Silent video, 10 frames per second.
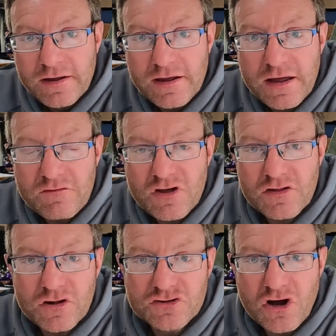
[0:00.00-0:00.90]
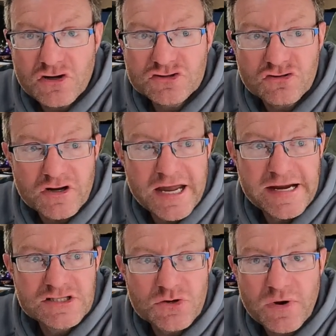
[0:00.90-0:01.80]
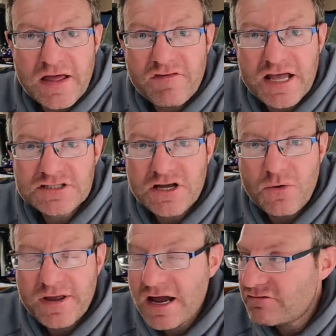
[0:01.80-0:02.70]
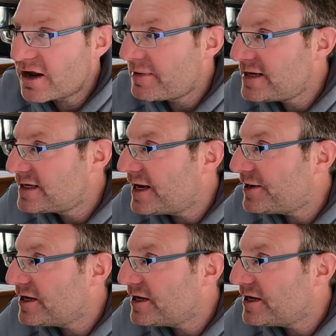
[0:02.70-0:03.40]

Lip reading: if you've got little dogs or kids or whatever. So yeah, I recommend it.